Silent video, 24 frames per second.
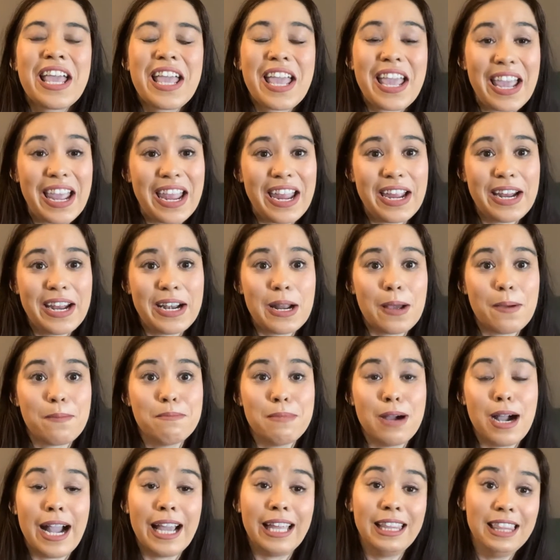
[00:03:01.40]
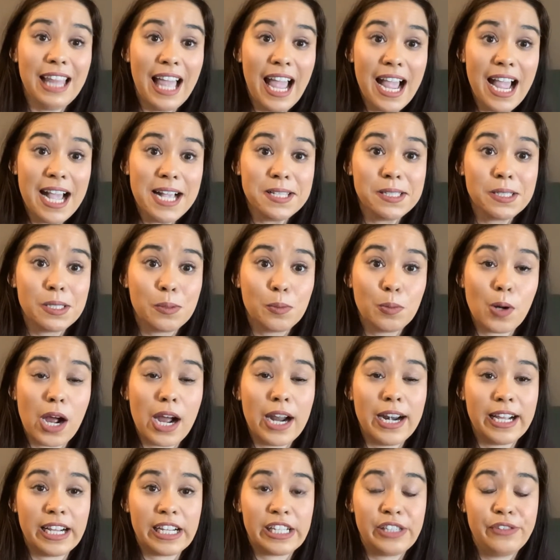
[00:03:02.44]
in my last
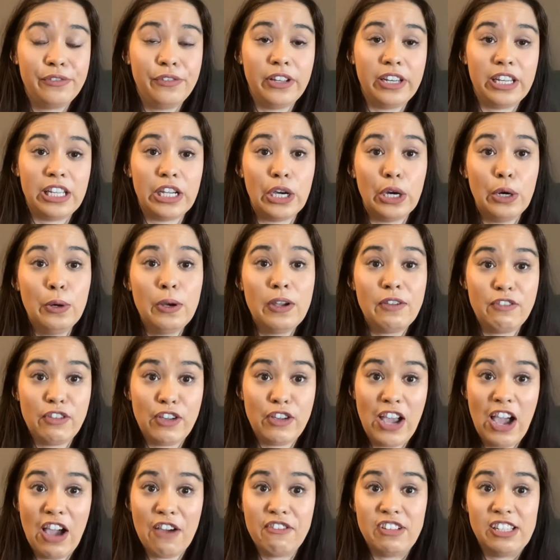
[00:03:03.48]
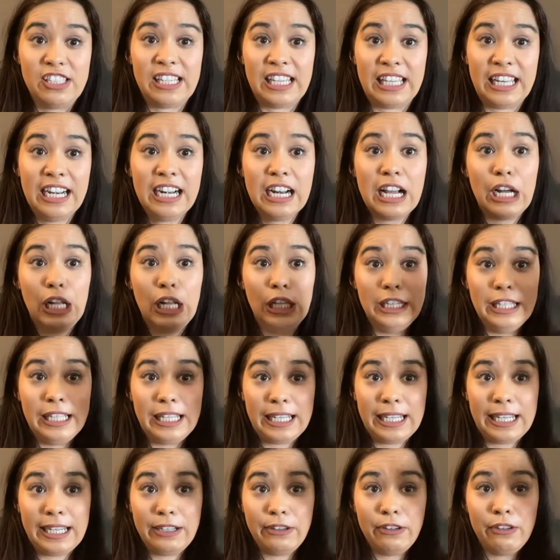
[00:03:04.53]
products video, if you haven't seen it, I'll
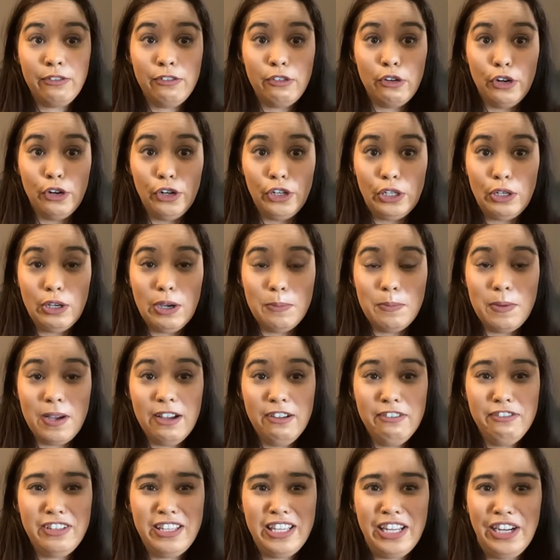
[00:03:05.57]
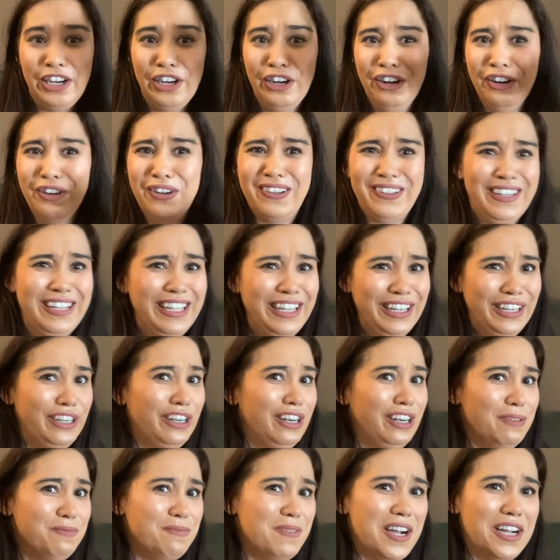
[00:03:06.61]
link it for you above here or here.
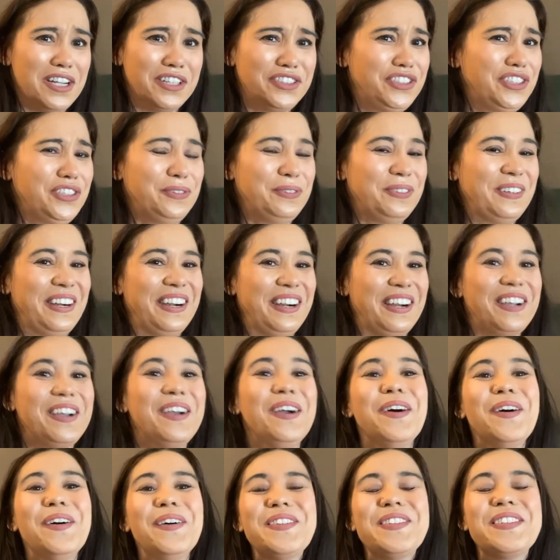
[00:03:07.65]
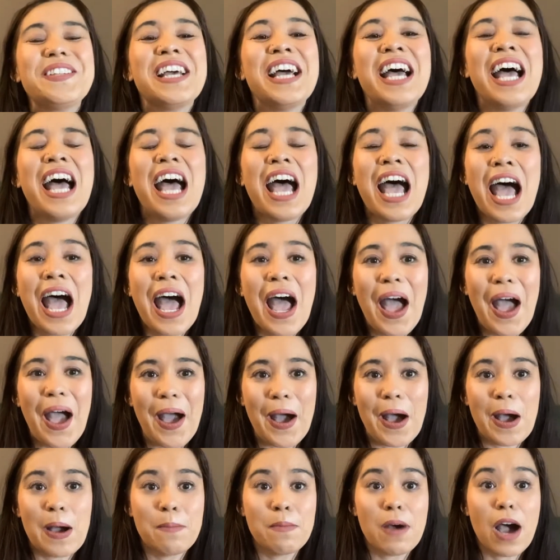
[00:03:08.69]
I'm not sure where it goes.
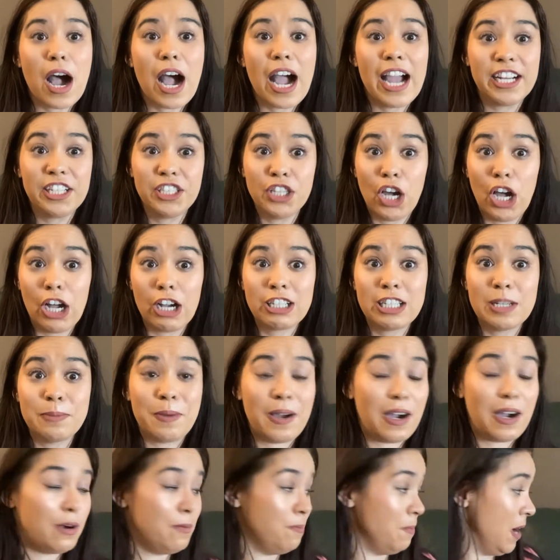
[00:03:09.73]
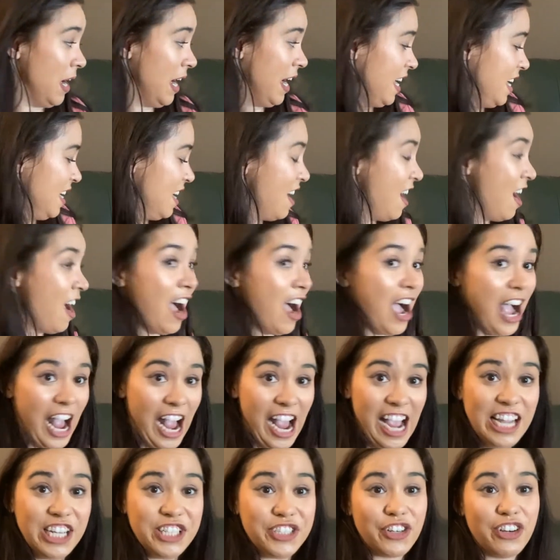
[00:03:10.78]
Um, I talked about my
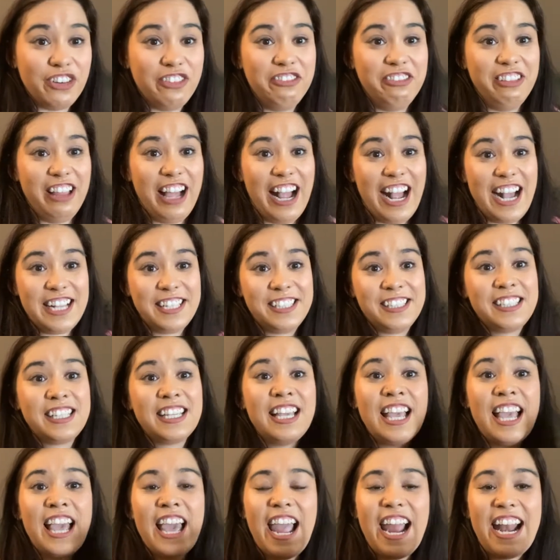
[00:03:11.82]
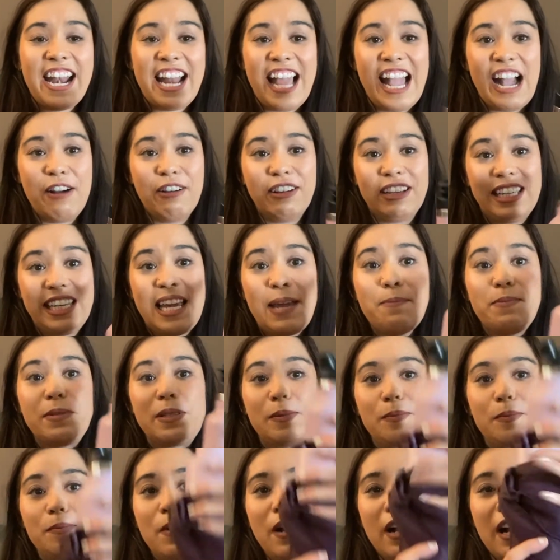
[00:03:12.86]
Hydro Flask and how it
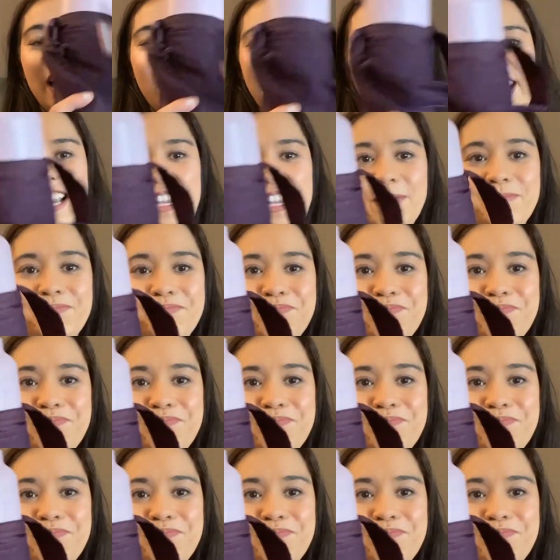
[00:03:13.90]
keeps my